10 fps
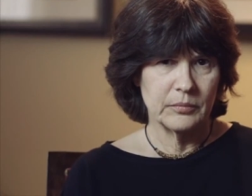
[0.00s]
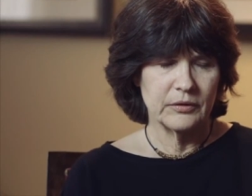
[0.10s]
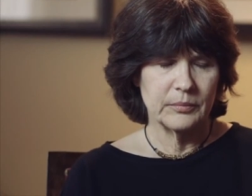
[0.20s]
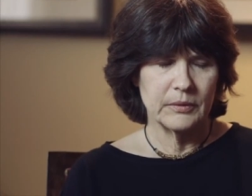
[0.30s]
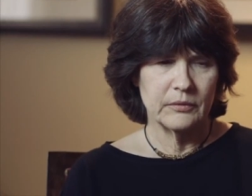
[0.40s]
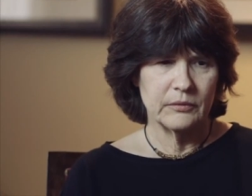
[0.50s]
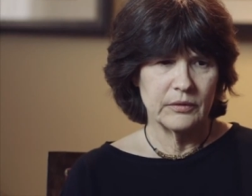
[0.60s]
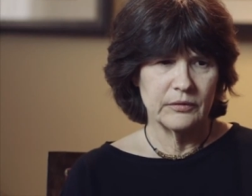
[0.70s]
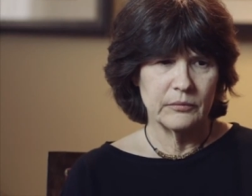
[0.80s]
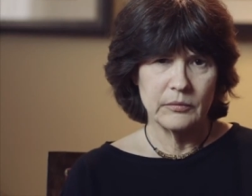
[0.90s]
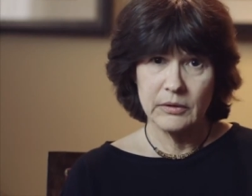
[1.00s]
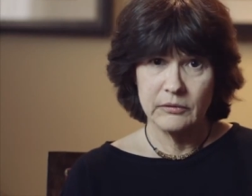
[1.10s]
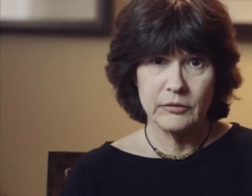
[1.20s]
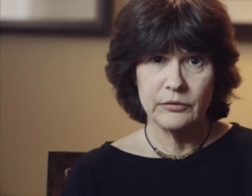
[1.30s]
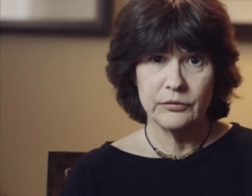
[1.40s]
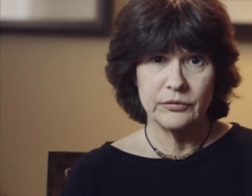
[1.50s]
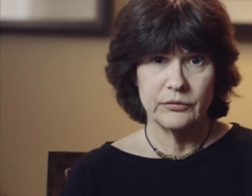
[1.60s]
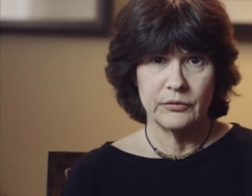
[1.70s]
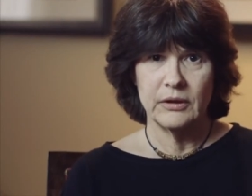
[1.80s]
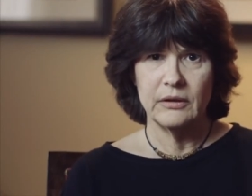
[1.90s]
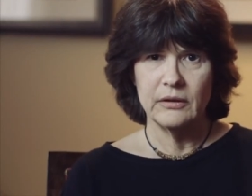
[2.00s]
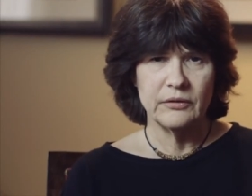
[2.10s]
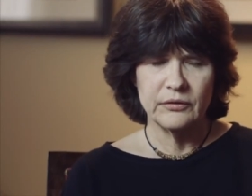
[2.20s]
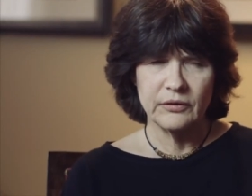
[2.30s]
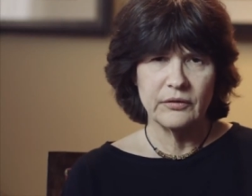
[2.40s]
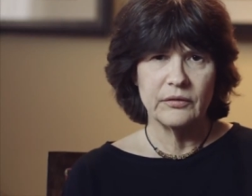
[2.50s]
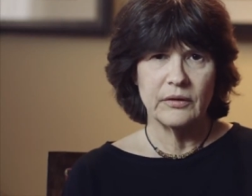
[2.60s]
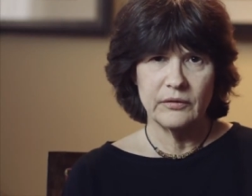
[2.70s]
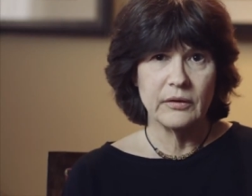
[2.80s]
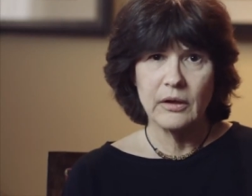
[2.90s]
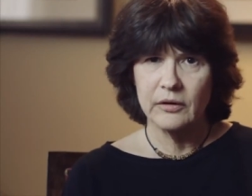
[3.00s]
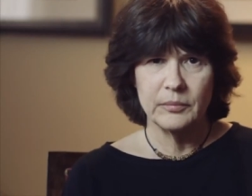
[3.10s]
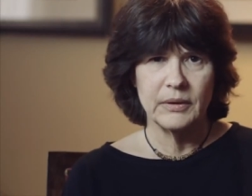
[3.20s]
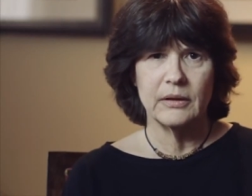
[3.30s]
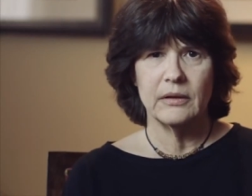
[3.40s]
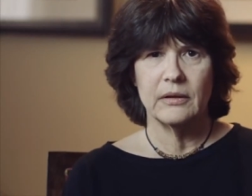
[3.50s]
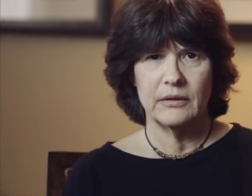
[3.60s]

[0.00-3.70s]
the breastbone doesn't really grow straight. It's a cosmetic